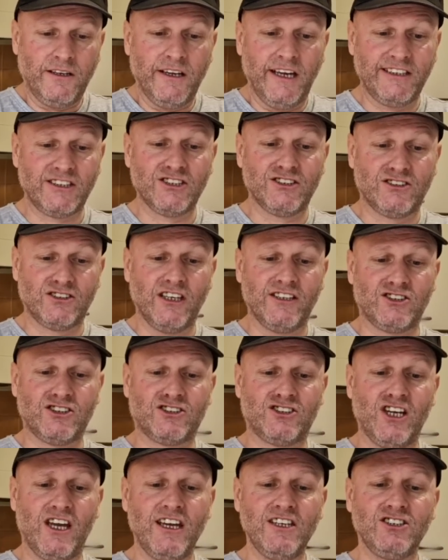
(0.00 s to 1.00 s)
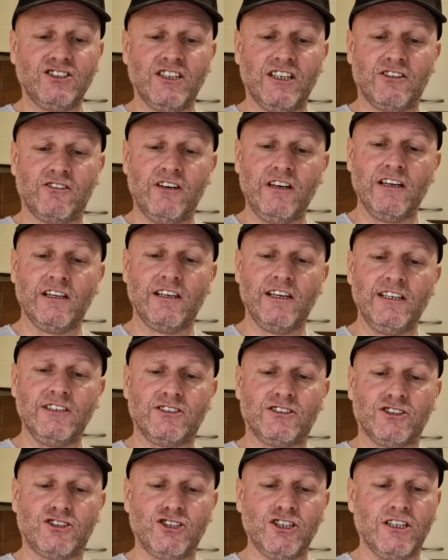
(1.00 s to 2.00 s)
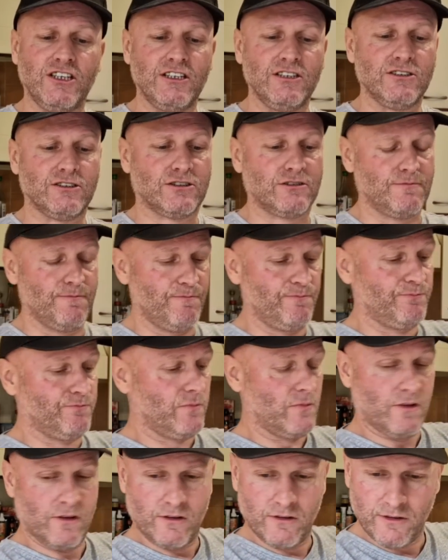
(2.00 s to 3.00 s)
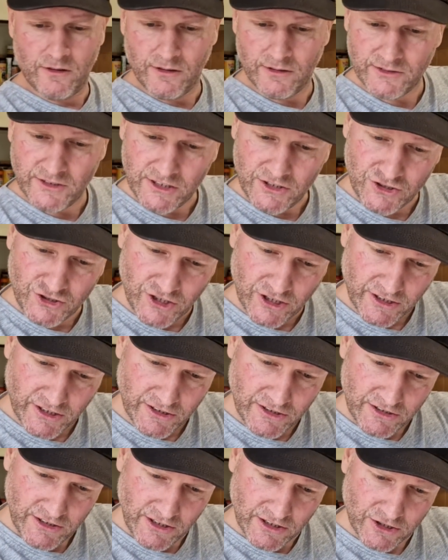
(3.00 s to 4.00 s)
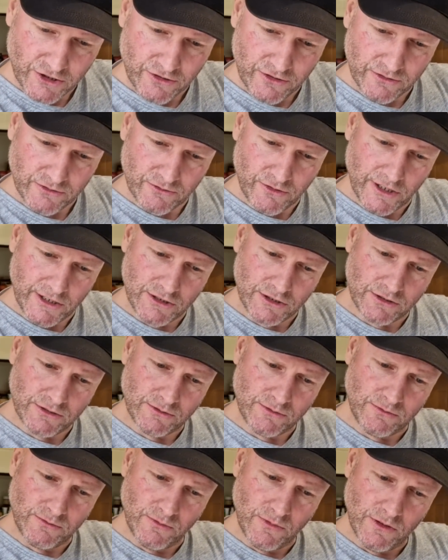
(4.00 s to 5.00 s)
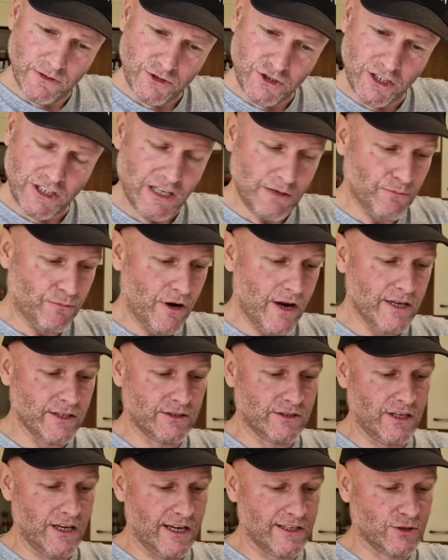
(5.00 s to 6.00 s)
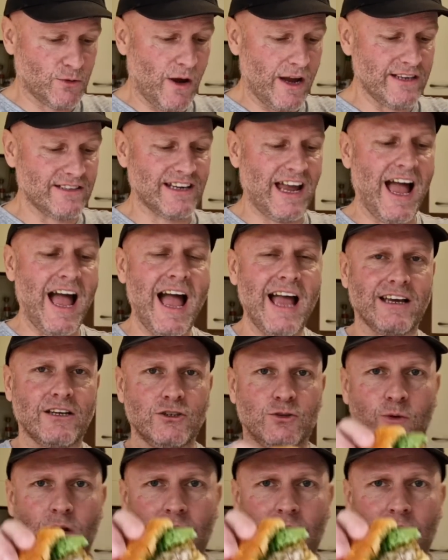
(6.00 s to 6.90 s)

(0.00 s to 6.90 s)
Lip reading: It's tasty, it really is. The chicken's, it is chicken, isn't it? Rice, chicken breast, yeah. It's quite dark as